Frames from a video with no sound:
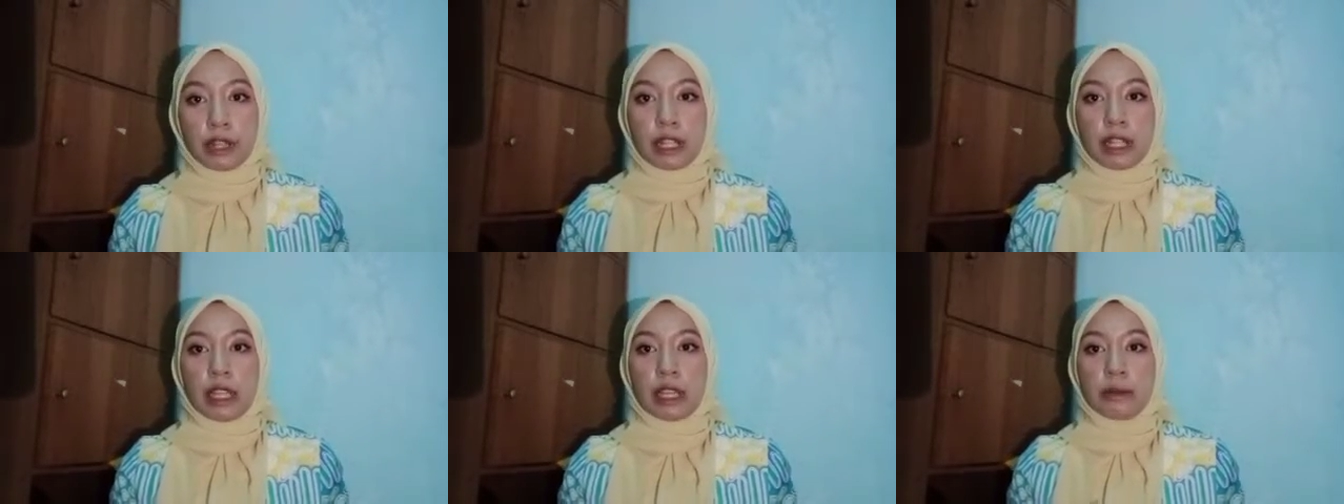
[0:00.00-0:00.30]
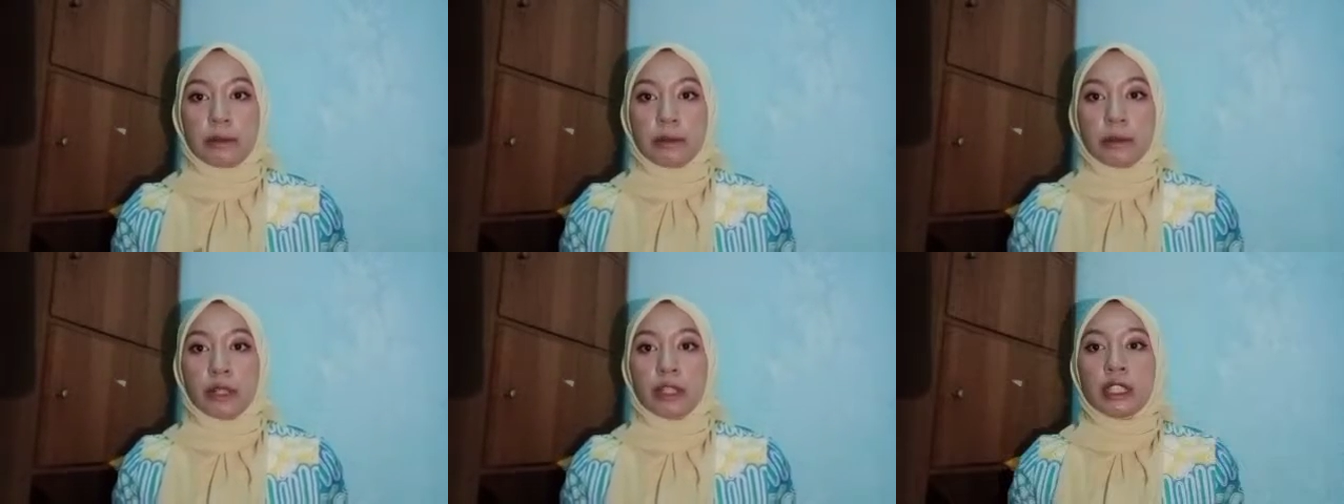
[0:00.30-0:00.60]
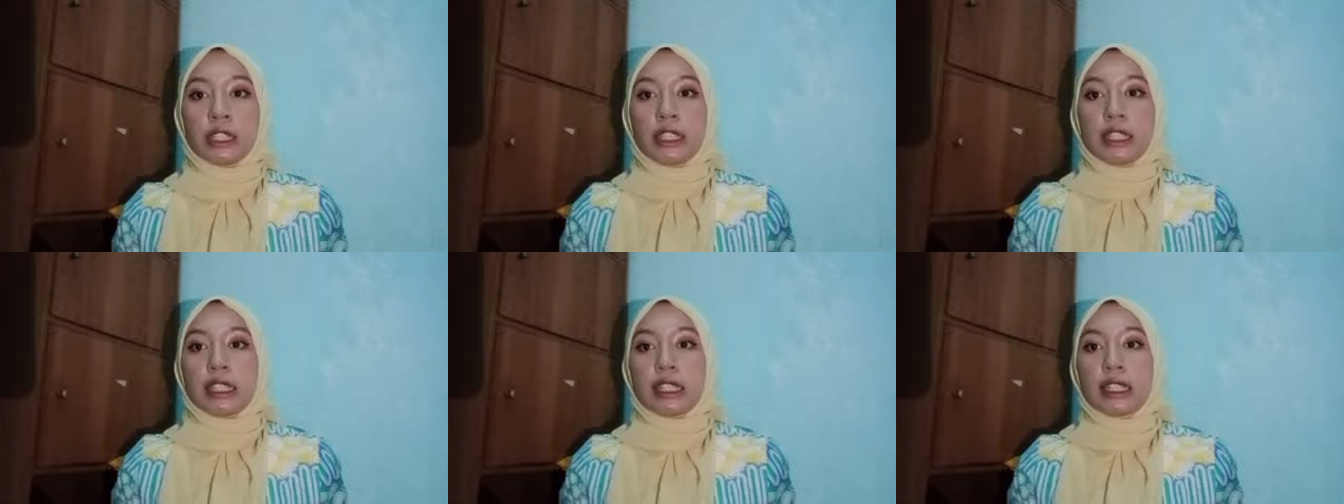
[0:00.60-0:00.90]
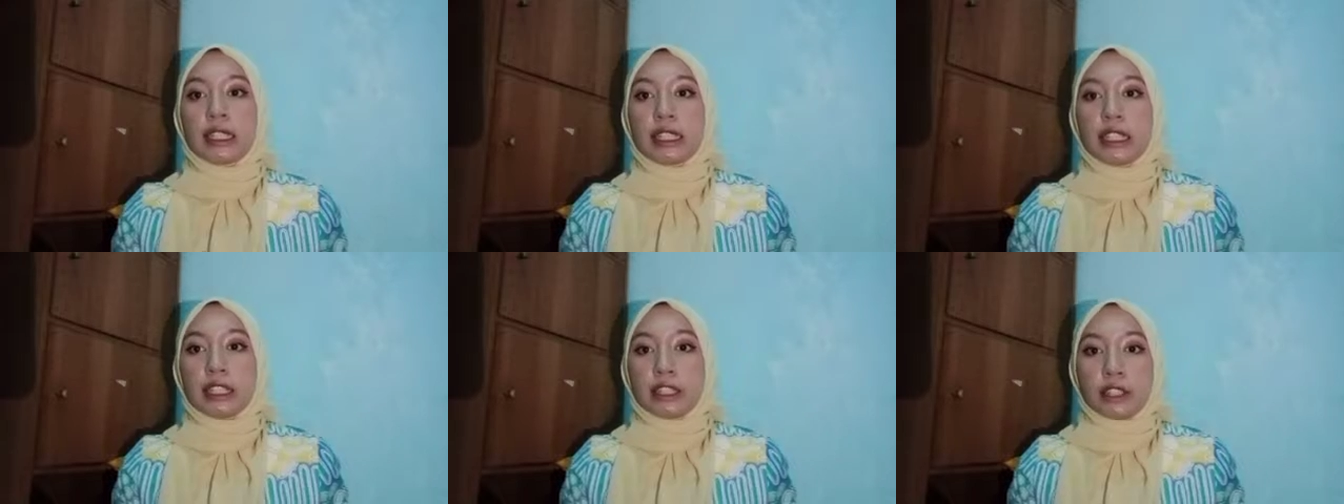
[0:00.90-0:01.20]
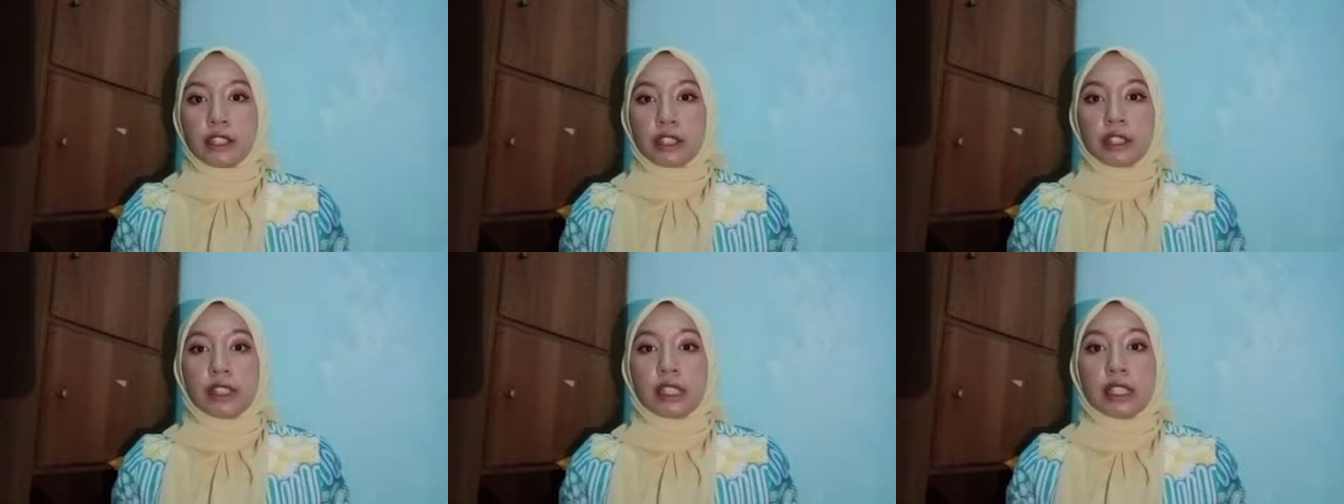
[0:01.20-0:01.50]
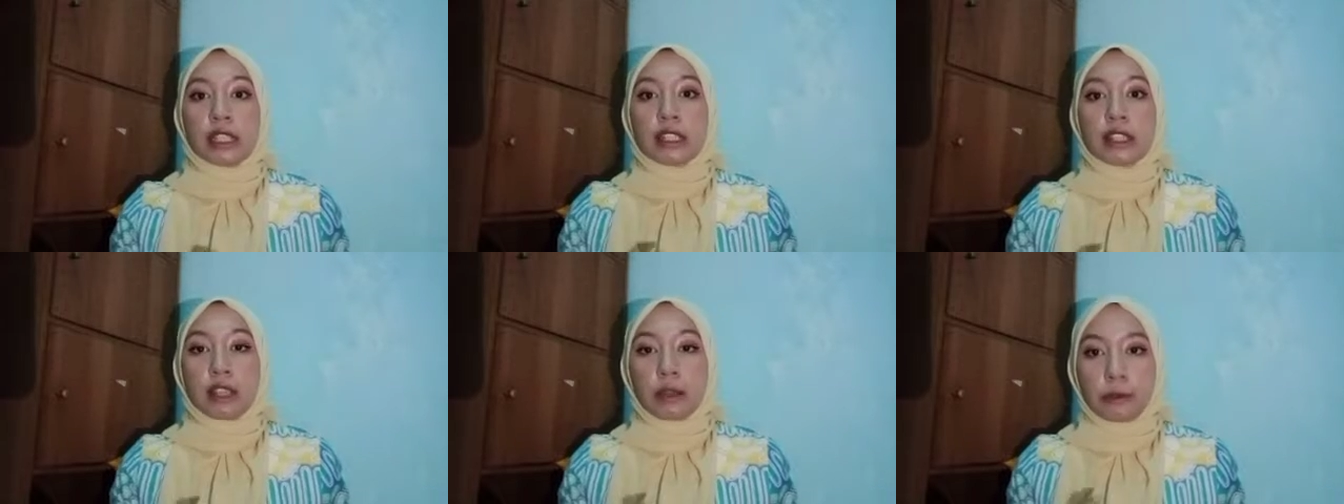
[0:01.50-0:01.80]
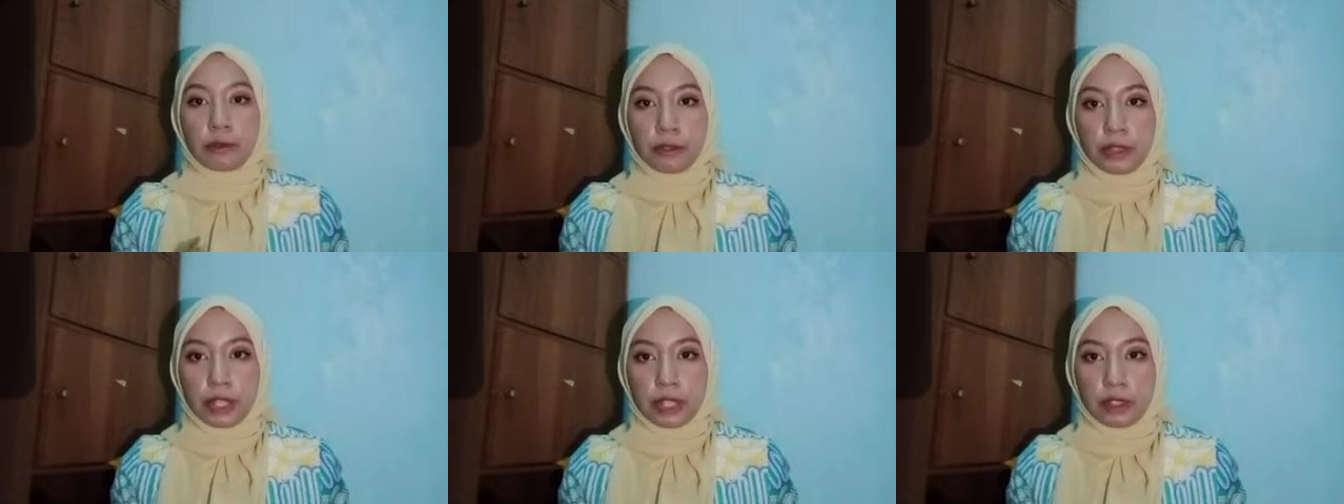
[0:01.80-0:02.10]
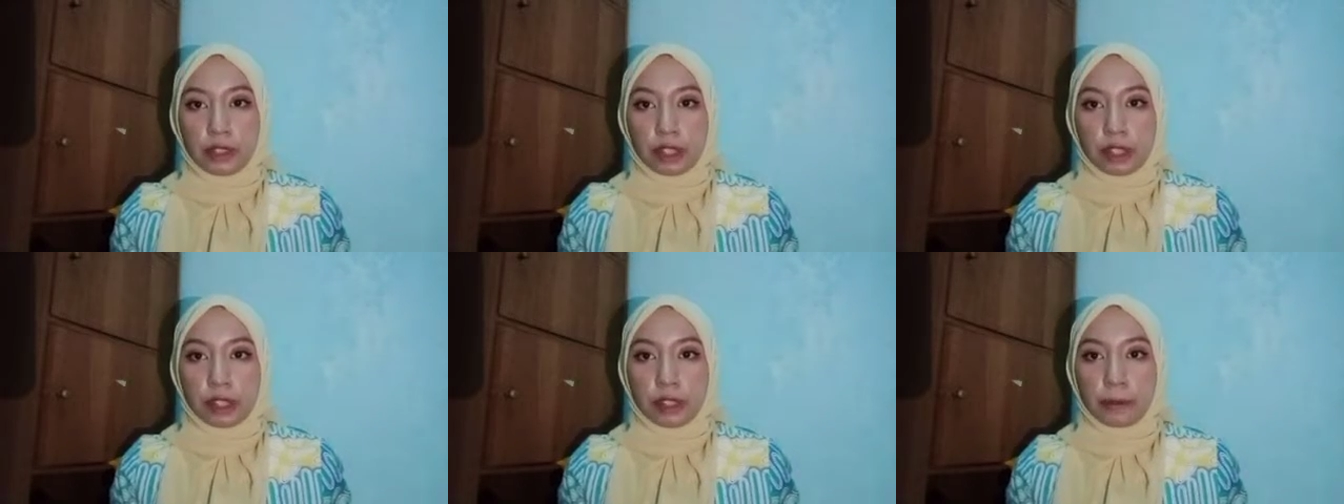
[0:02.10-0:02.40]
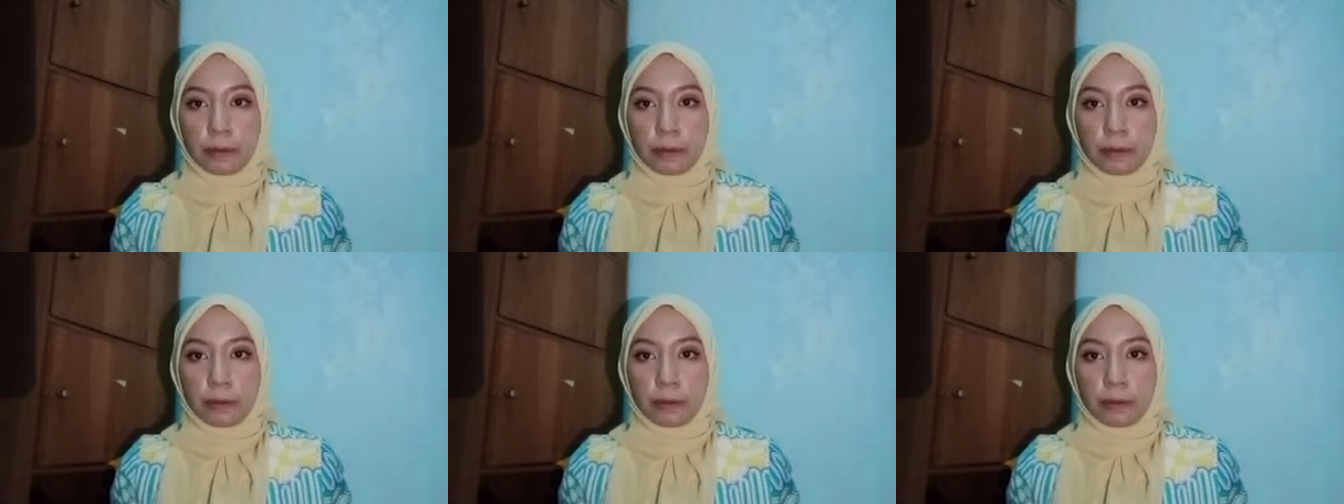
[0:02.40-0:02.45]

and political leaders is obvious.